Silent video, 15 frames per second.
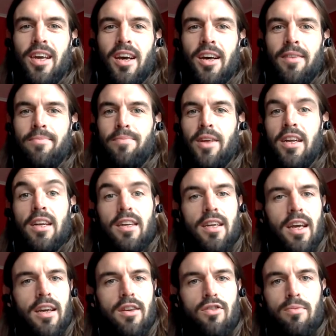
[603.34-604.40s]
get and
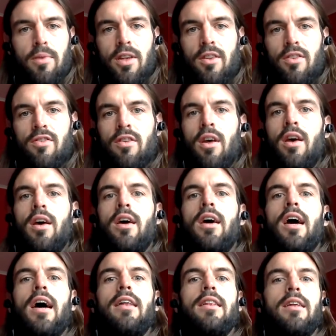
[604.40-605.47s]
engagements,
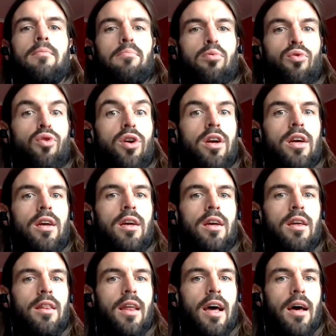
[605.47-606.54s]
and then
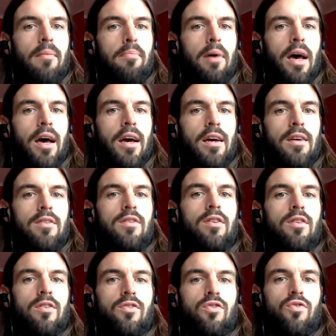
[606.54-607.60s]
bring that back to
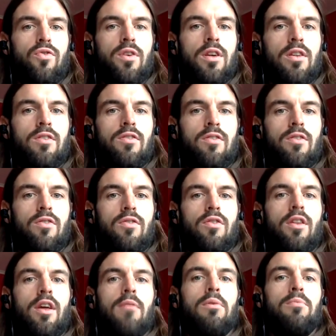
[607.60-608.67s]
the streets so
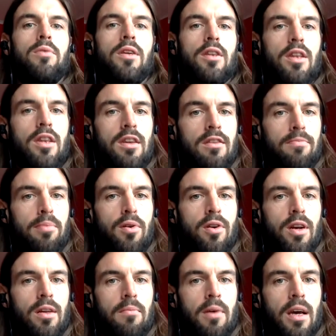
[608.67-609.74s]
that when we leave
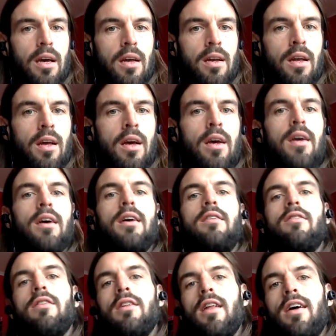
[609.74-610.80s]
Burning Man,
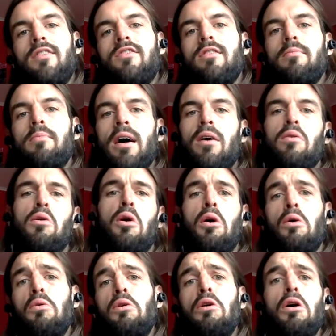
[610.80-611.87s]
it's less about,
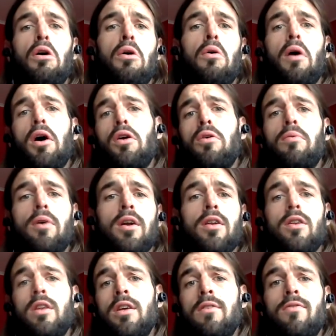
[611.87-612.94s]
oh no, I don't want to
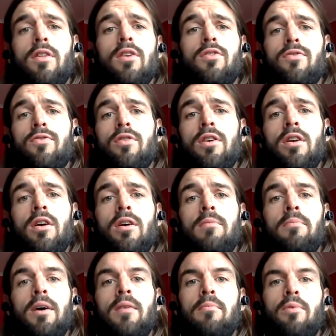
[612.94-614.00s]
leave this
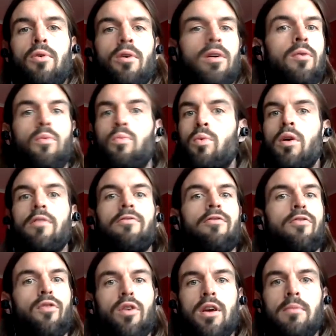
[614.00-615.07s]
freedom, and more, we're
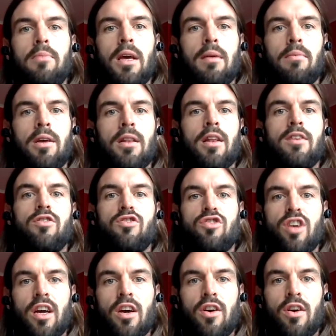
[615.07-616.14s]
free, baby, let's
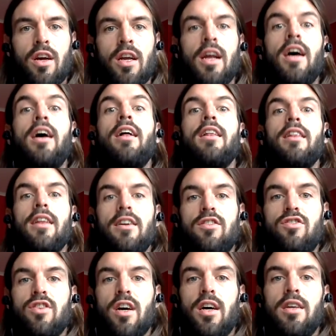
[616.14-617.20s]
share it. Let's
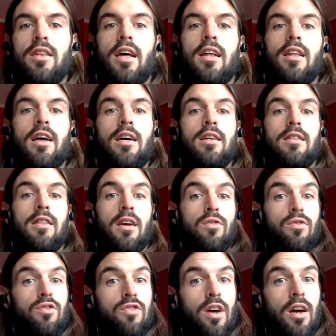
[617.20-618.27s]
shine that light that
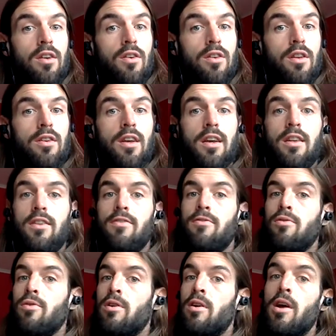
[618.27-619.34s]
you shine on the dance
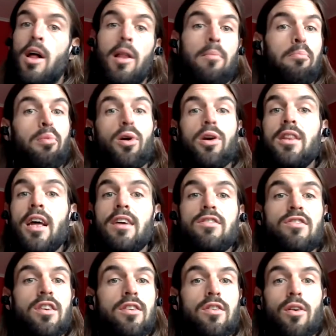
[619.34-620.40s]
floor bring that
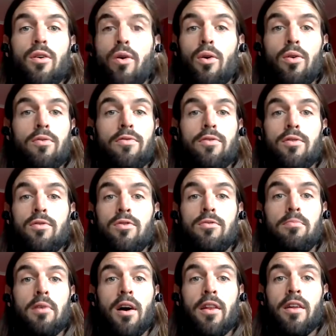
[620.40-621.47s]
shit to Whole
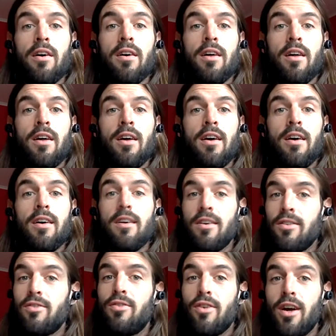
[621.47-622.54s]
Foods, brother.
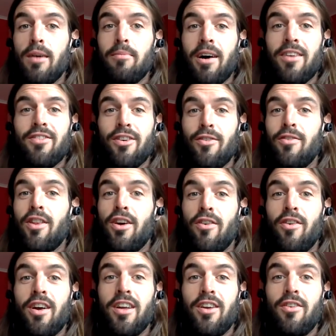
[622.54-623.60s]
Because mm-hmm. grandma's over there
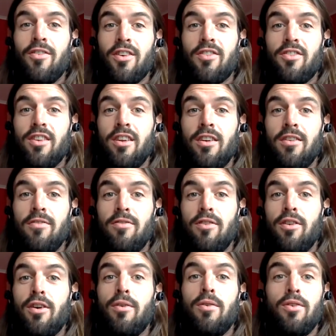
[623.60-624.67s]
ready to receive, you
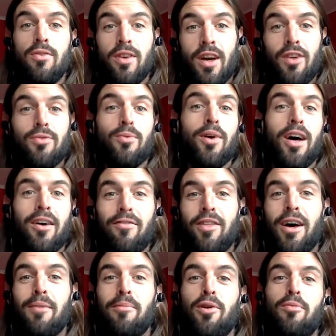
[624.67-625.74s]
know, and you guys will have
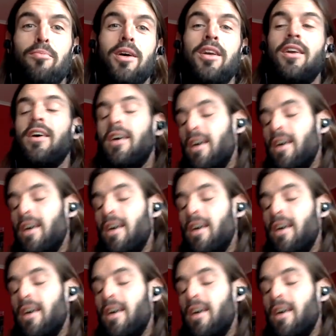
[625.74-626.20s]
that moment.